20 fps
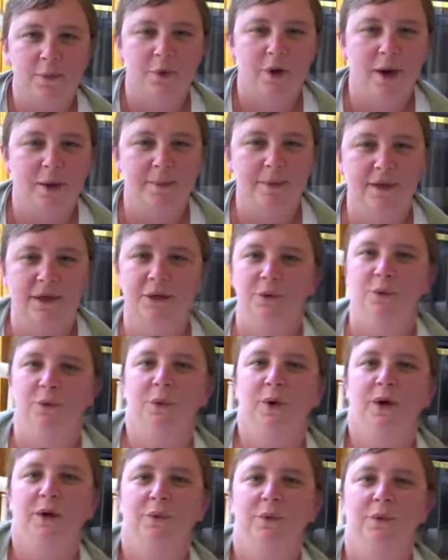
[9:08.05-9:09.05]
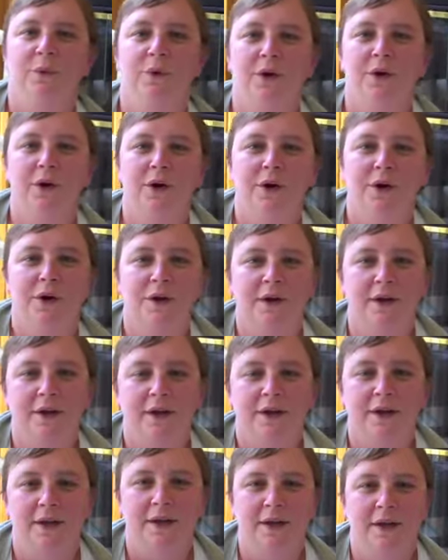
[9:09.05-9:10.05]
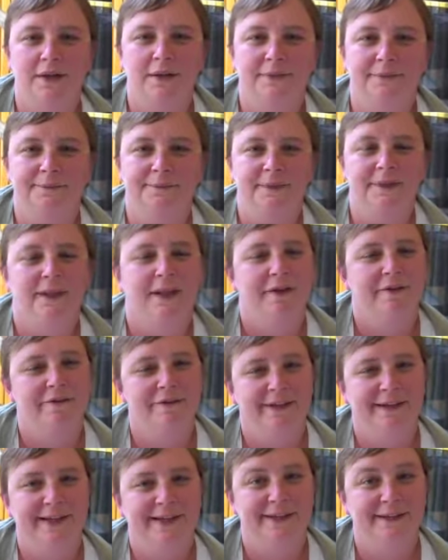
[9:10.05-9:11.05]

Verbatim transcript: Robin in one word. Loving.